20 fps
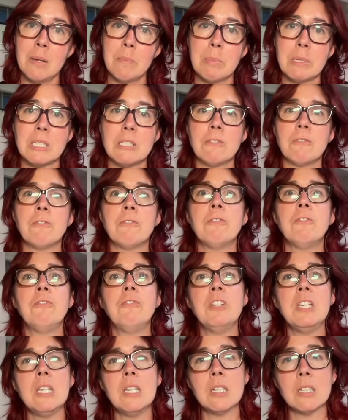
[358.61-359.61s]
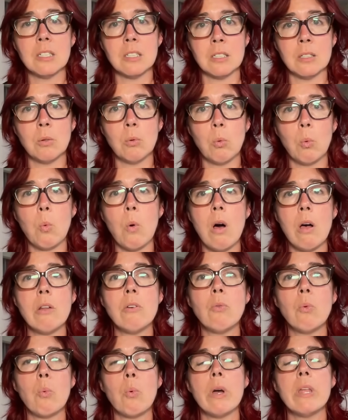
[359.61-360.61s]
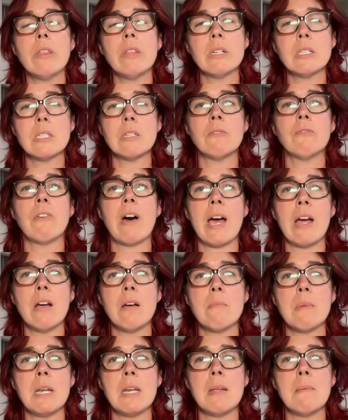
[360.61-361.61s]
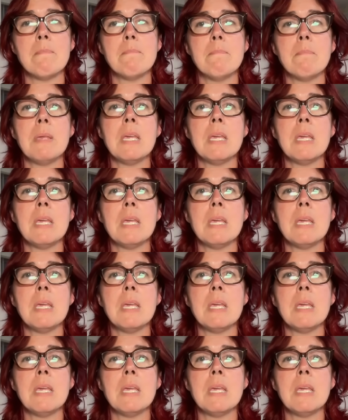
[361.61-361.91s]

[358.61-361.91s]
but to feel one with its environment and